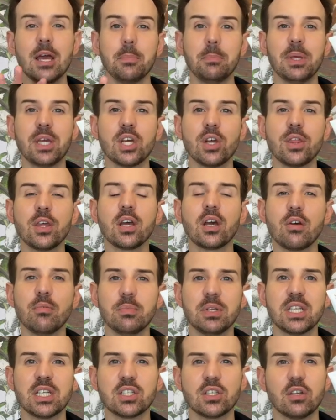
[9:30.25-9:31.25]
because the
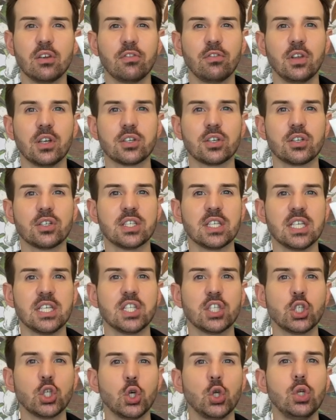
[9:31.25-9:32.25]
combination of filters is
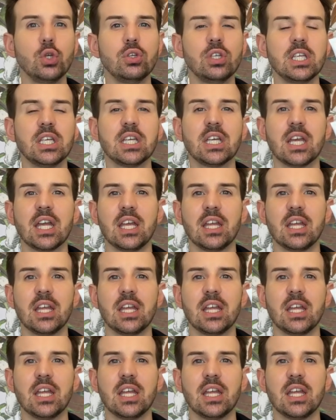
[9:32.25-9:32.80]
so unique,